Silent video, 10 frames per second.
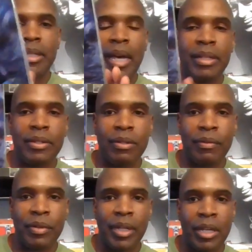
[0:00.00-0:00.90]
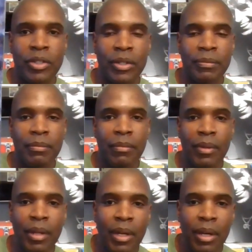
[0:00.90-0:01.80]
Titans of Creation.
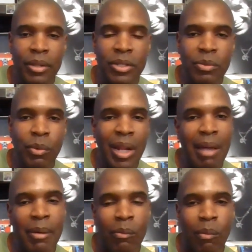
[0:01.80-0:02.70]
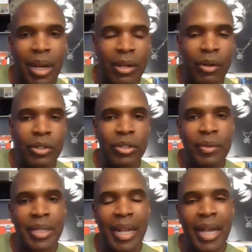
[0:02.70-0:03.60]
This is one I've been waiting on too,
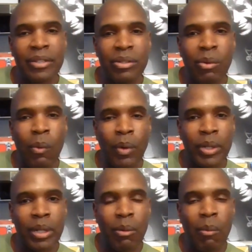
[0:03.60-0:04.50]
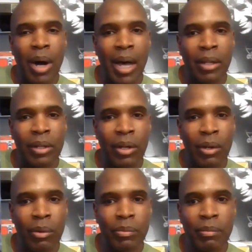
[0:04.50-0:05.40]
because I'd actually ordered it a while
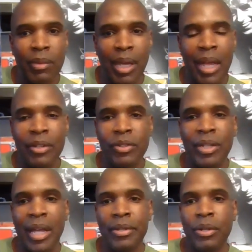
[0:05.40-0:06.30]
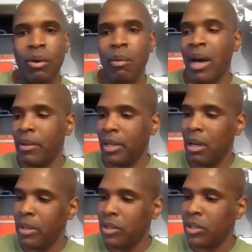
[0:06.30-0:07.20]
ago, and it just kind of took a while to
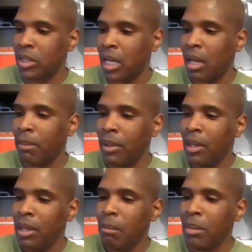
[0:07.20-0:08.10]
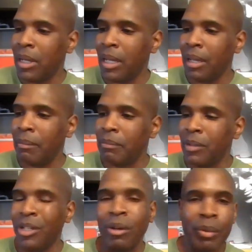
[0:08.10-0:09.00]
come into the shop. But
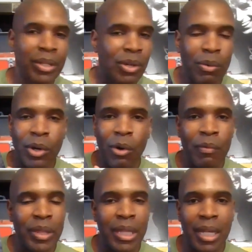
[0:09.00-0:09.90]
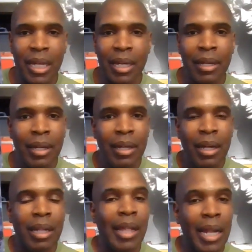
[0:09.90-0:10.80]
with this whole COVID thing,
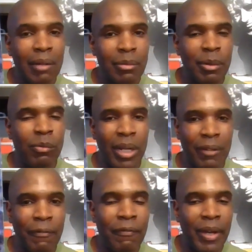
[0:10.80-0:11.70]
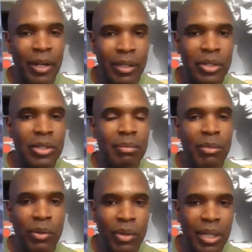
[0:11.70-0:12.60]
a lot of it's been running fairly
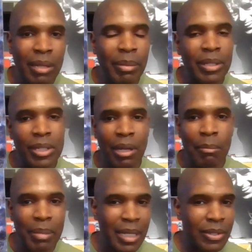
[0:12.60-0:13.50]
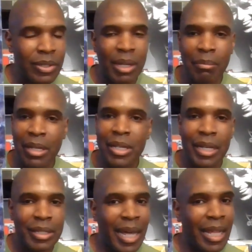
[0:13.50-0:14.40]
smoothly, but some pieces can be
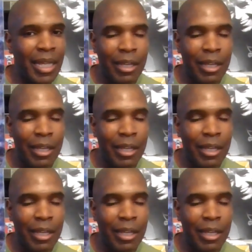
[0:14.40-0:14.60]
kind of